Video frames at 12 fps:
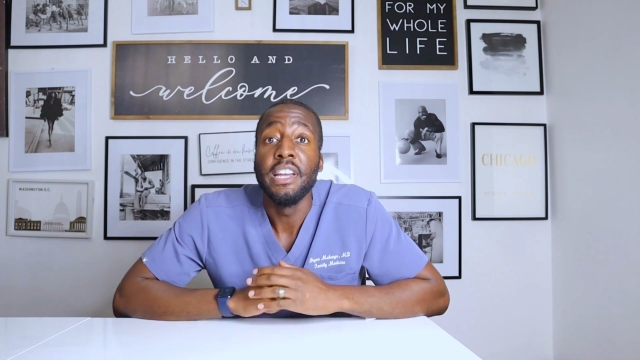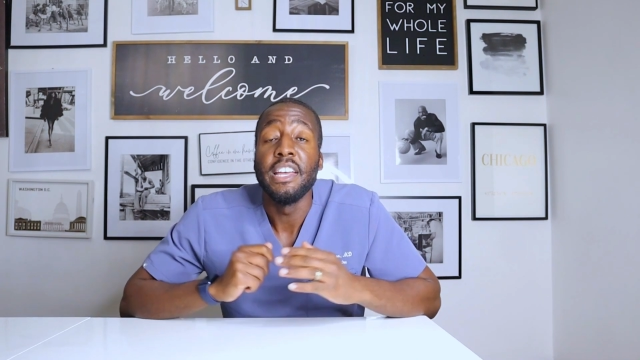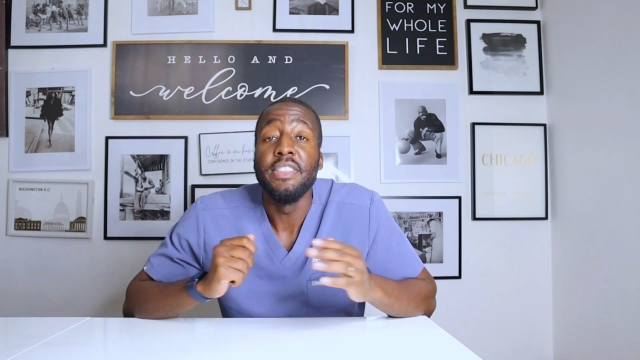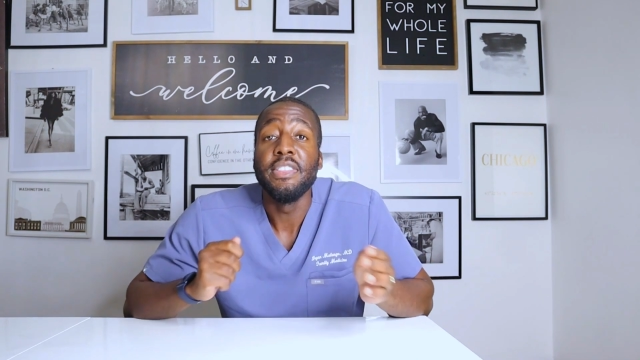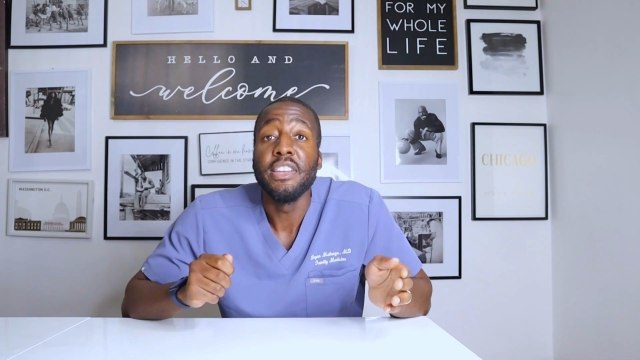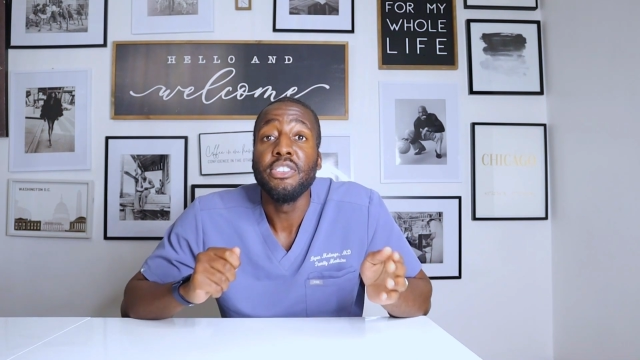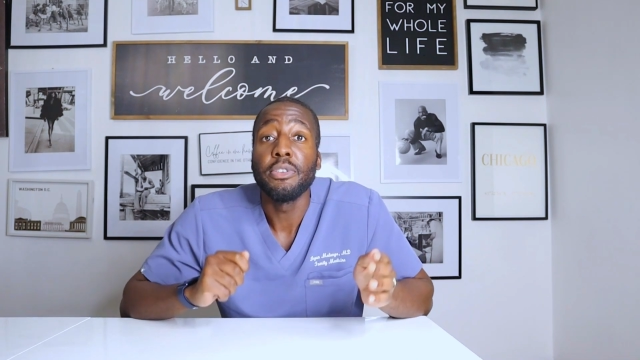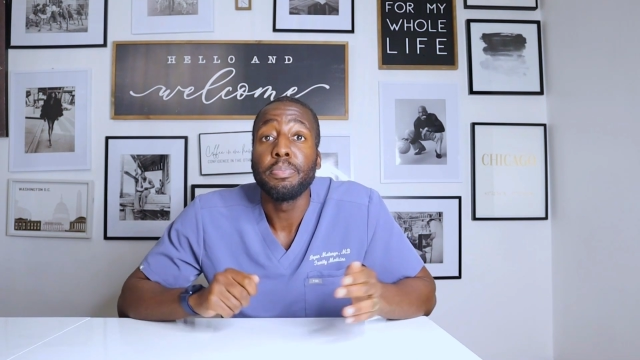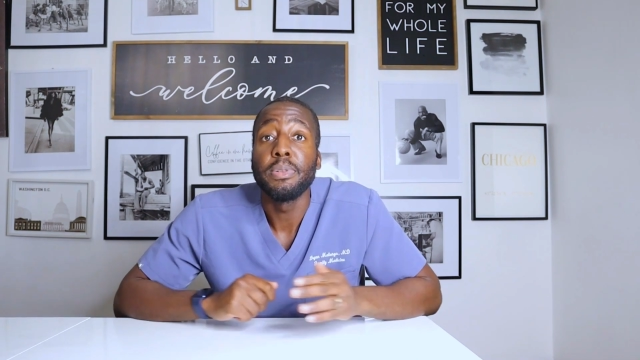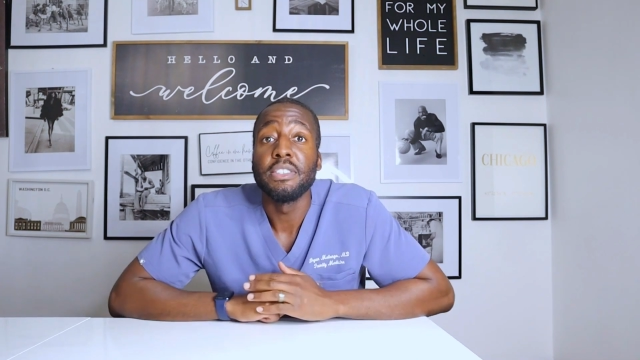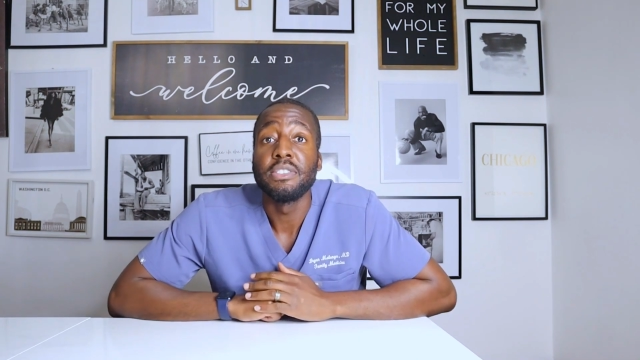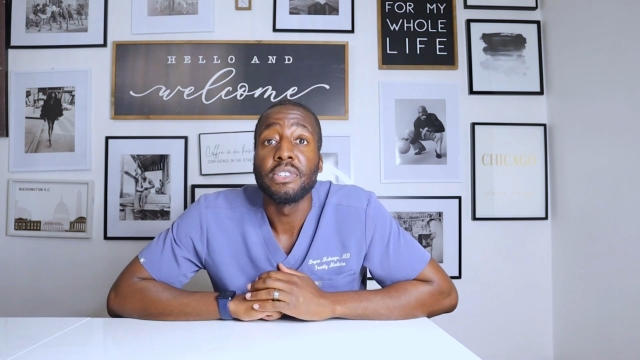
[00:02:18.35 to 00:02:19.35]
and then you're
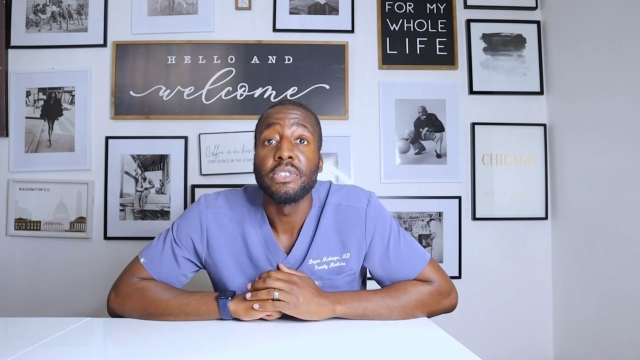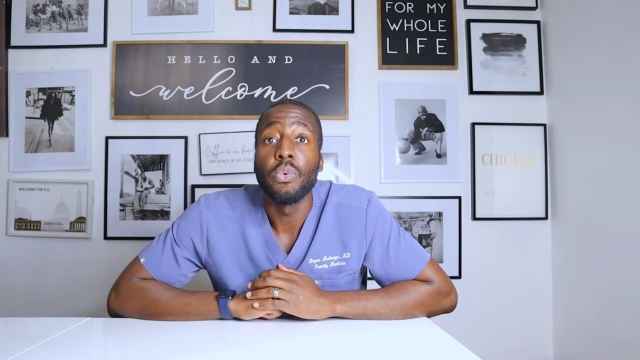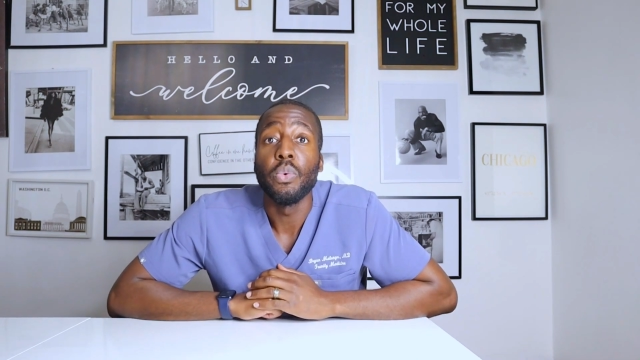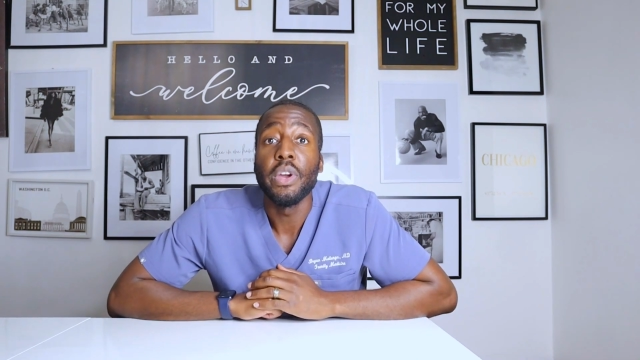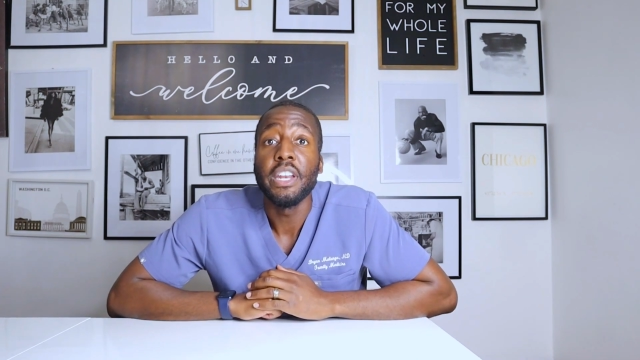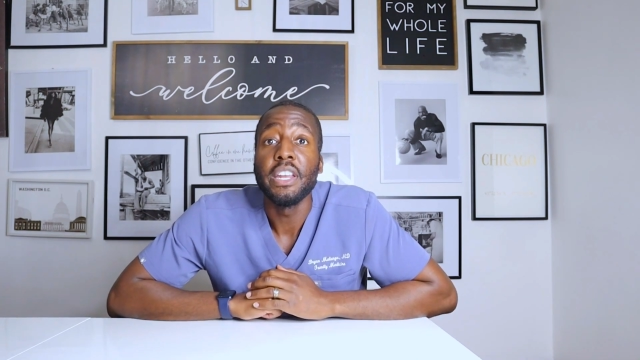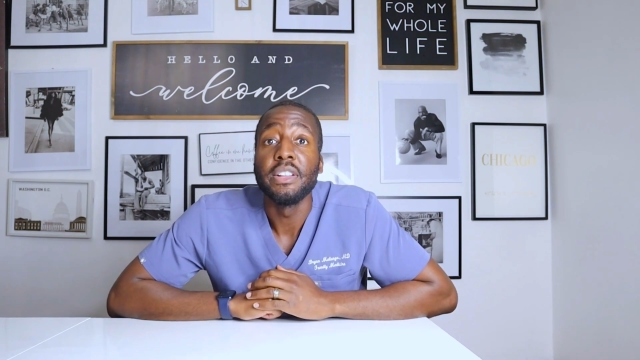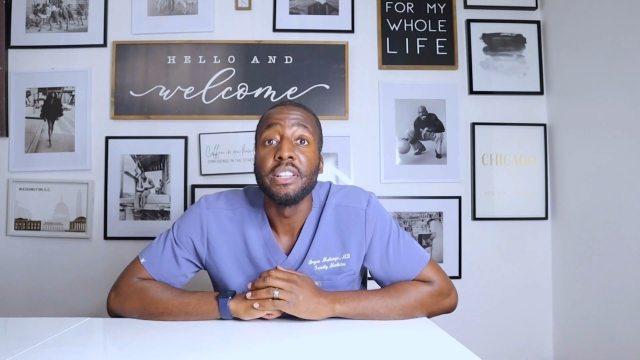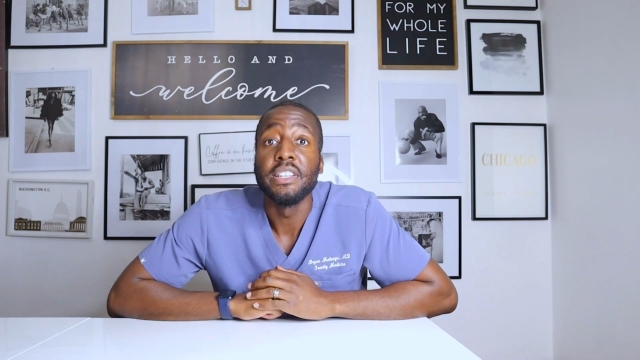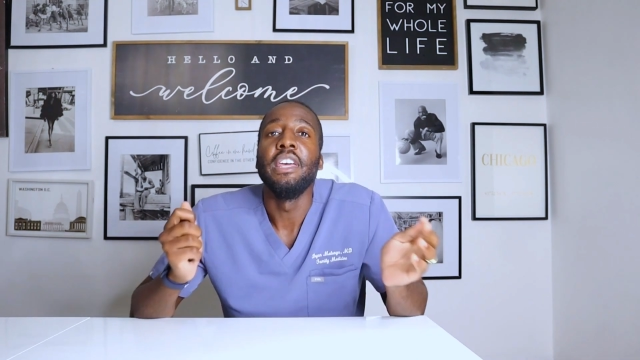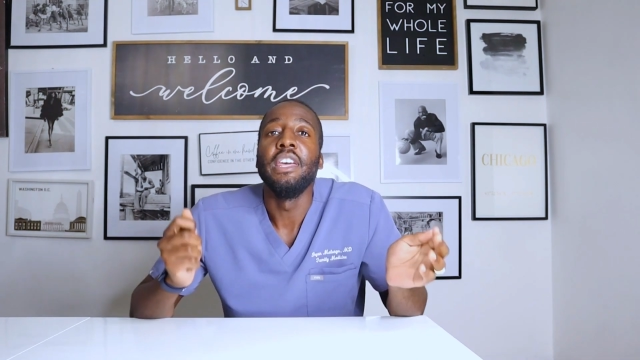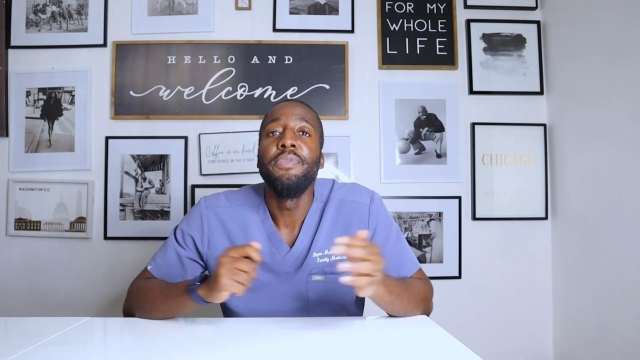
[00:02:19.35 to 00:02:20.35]
placed on a waiting
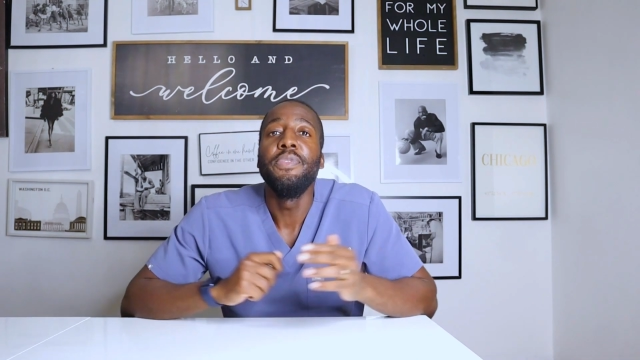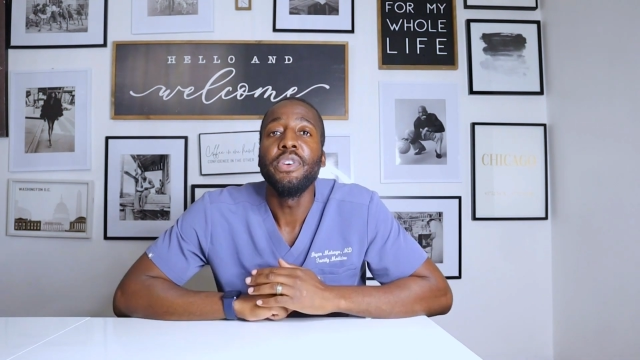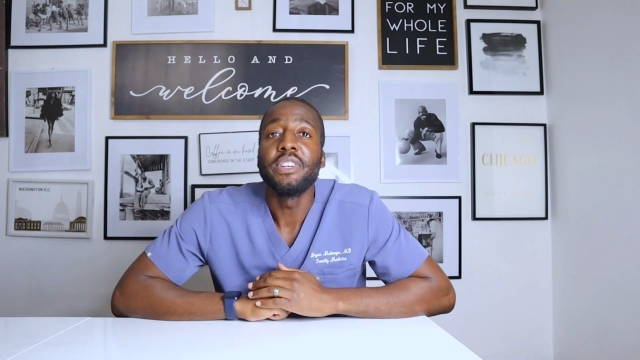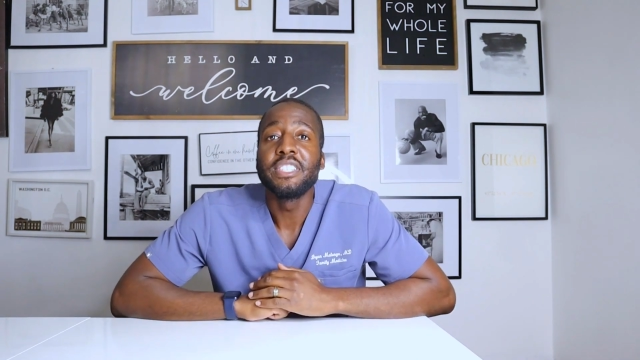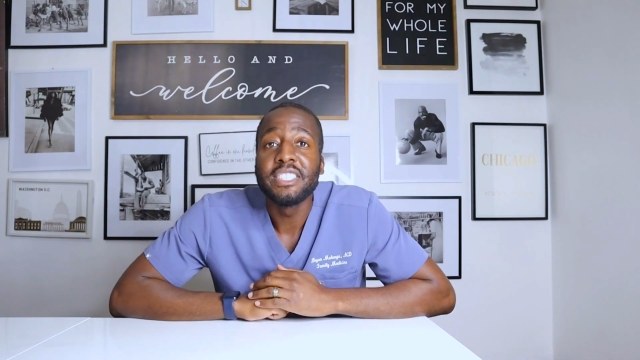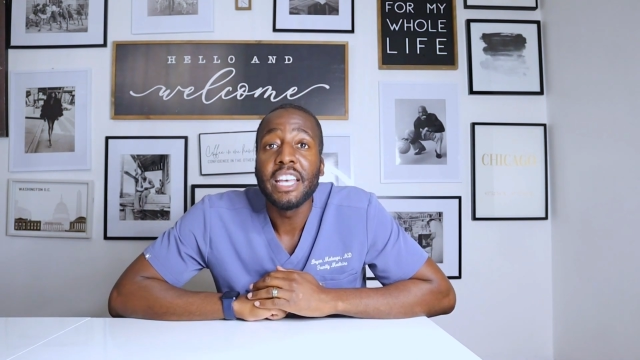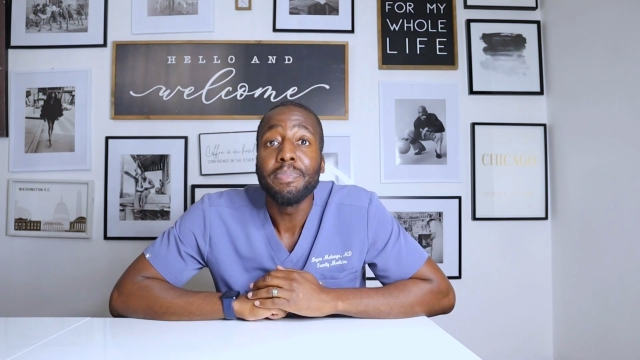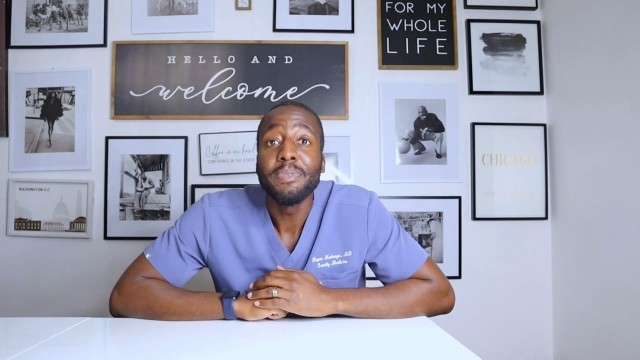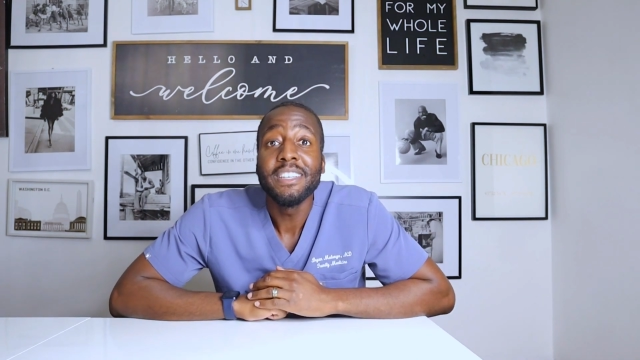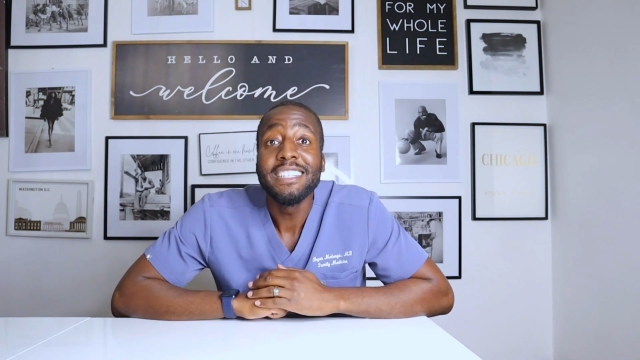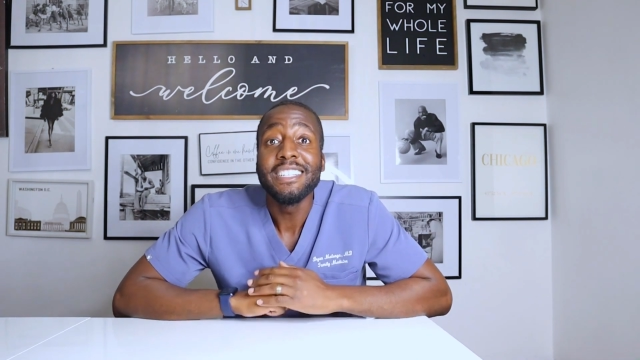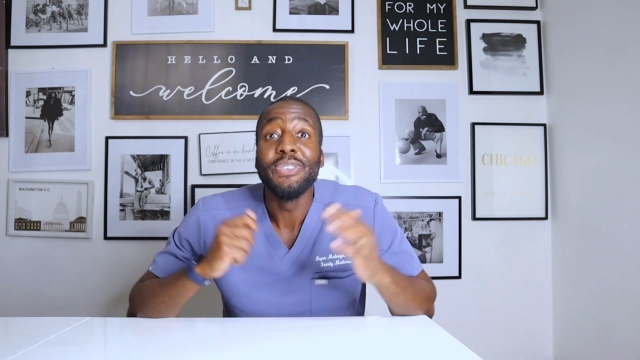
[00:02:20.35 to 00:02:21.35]
list. If you're
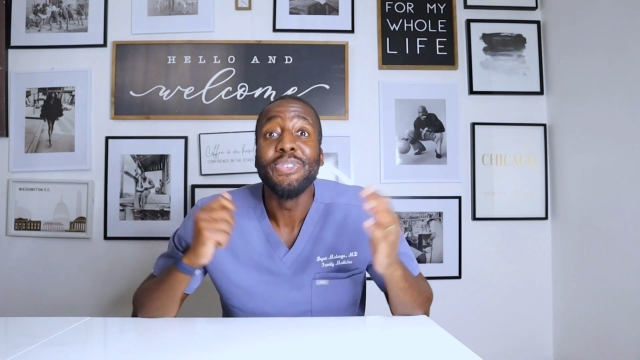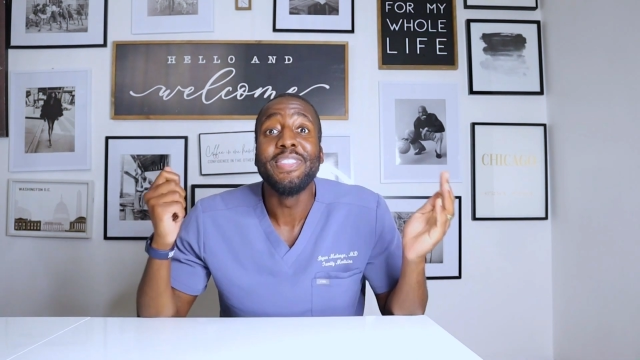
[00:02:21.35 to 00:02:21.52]
accepted, you